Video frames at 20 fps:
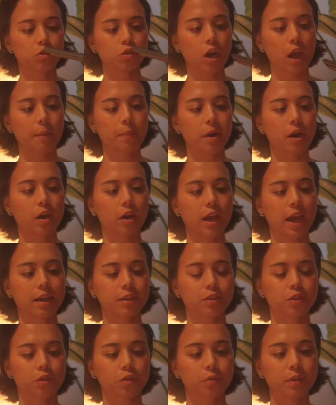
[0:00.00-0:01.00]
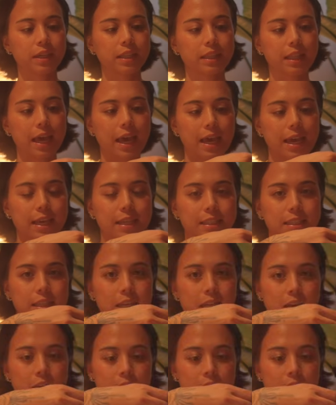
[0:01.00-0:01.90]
tripod has 3 legs.